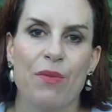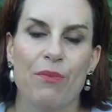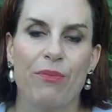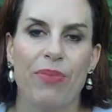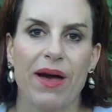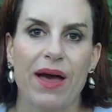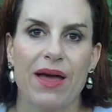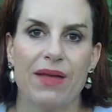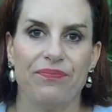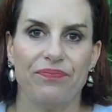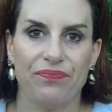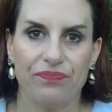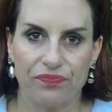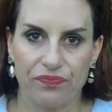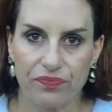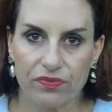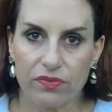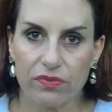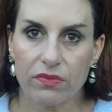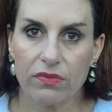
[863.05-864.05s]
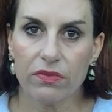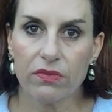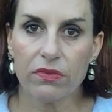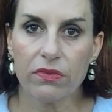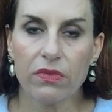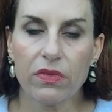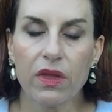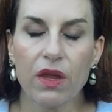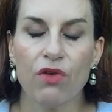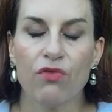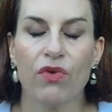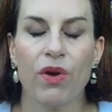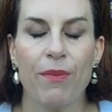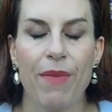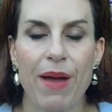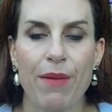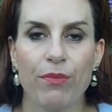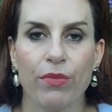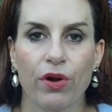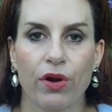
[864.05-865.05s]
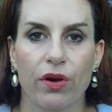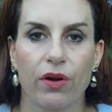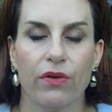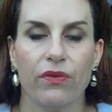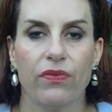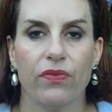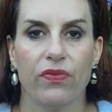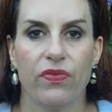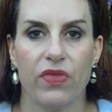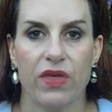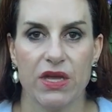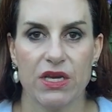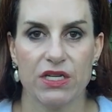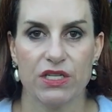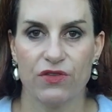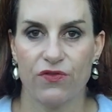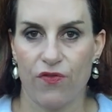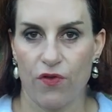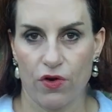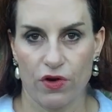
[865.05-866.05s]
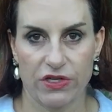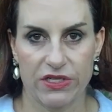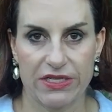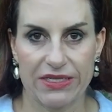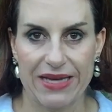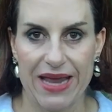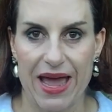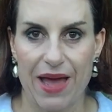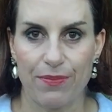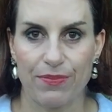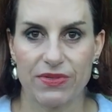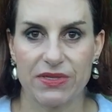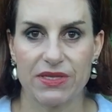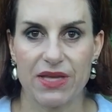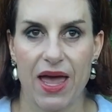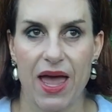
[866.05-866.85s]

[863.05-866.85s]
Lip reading: But remember these 4 steps,